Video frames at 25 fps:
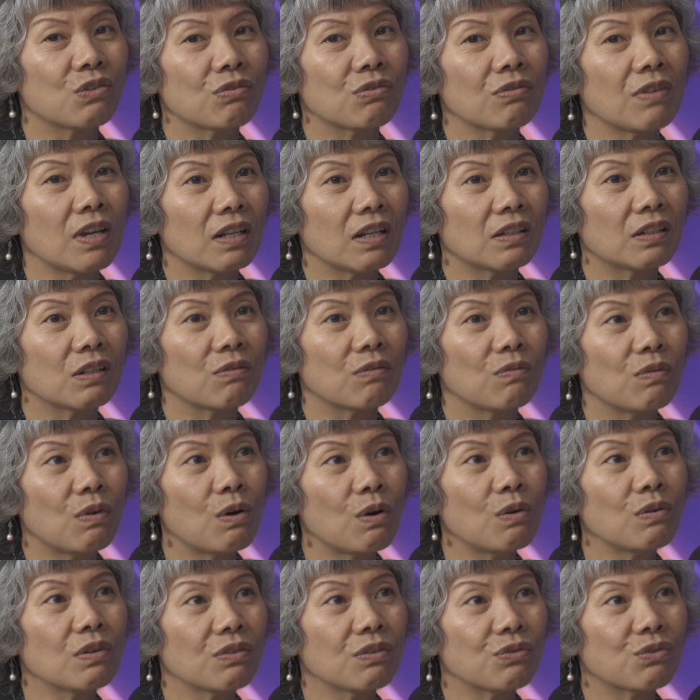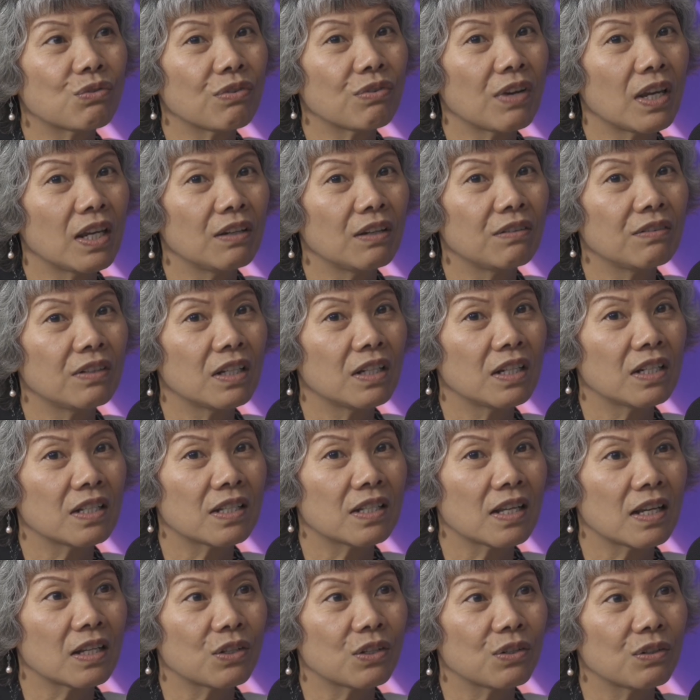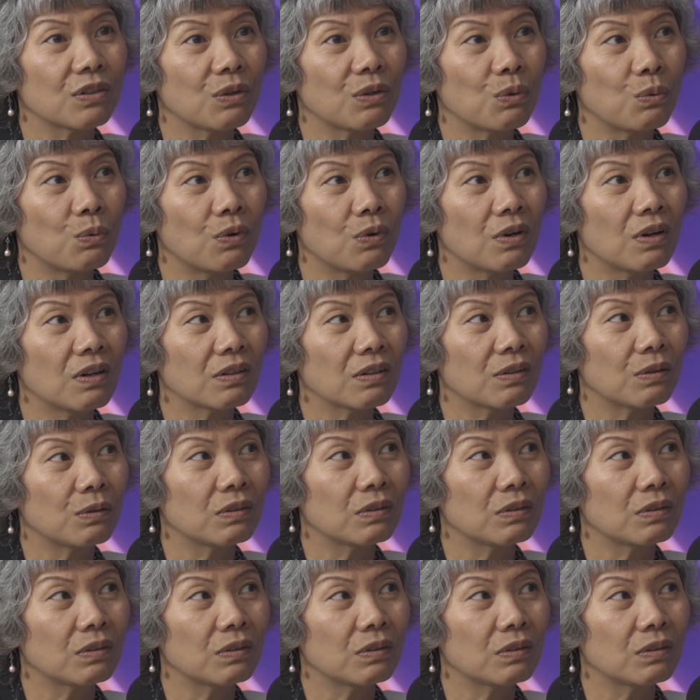The role of trade union is actually work